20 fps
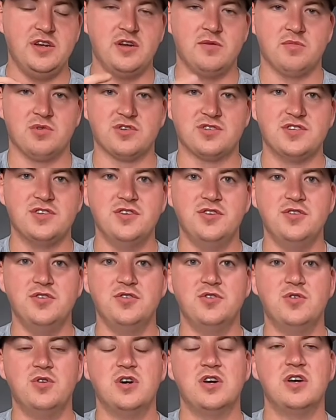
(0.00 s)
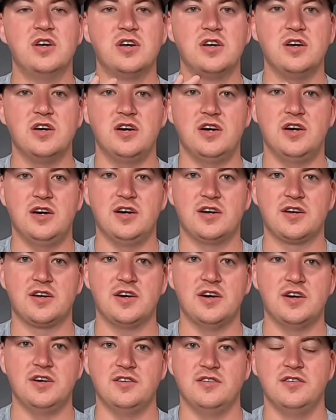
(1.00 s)
Number 2,
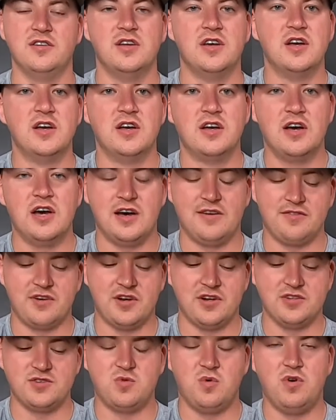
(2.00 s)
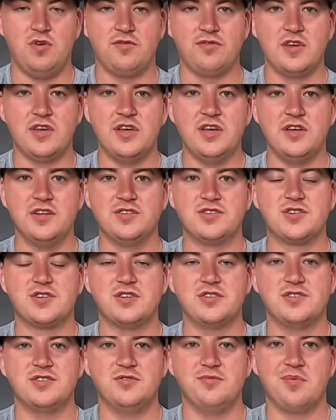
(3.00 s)
gun. I've got a 12 gauge
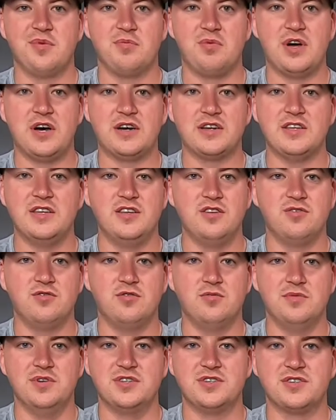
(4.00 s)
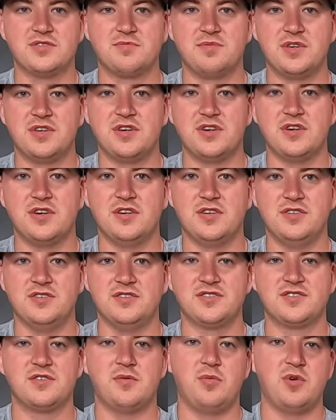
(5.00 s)
Super Black Eagle, but just
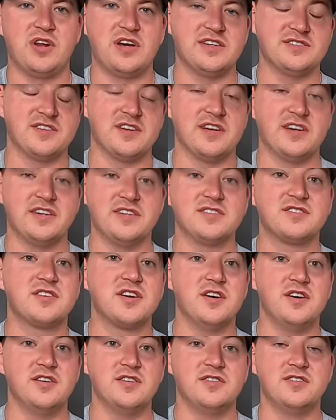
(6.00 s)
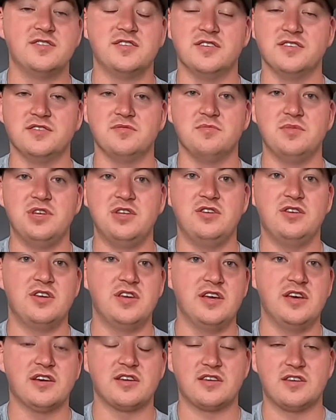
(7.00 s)
because someone has a nice gun doesn't mean you
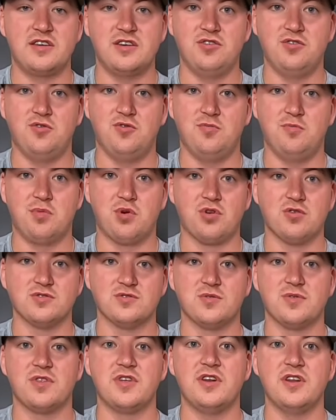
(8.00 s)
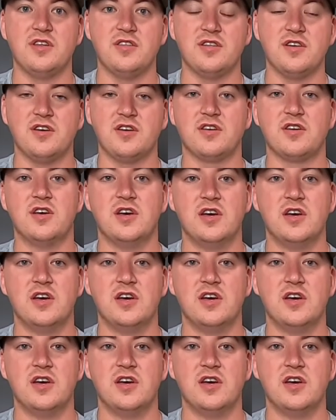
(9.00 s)
can't kill birds with anything.